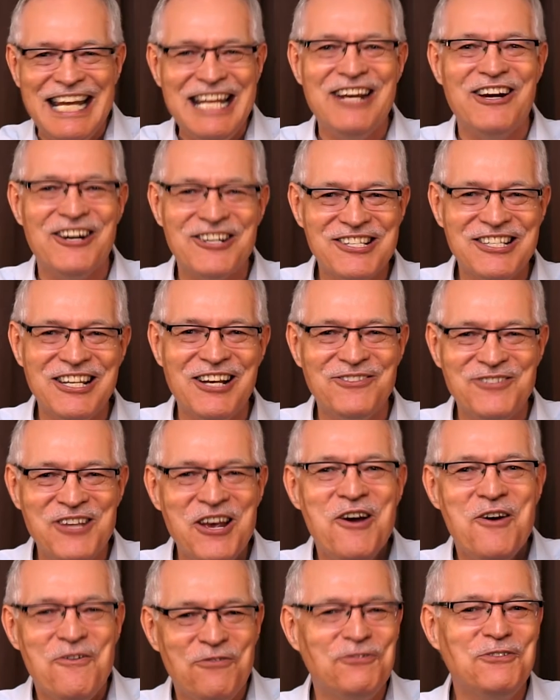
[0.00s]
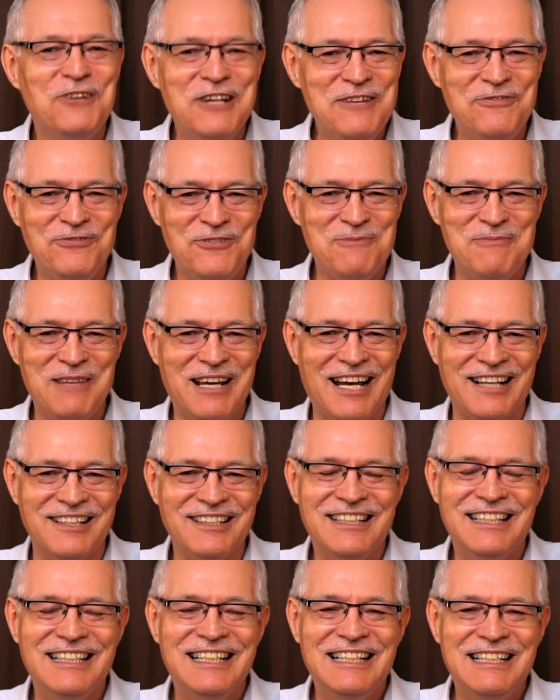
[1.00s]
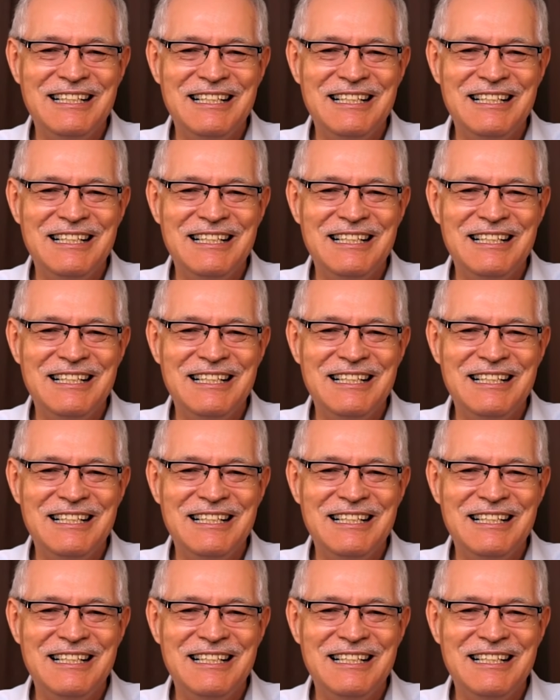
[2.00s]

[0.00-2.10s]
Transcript: getting ourselves free from that.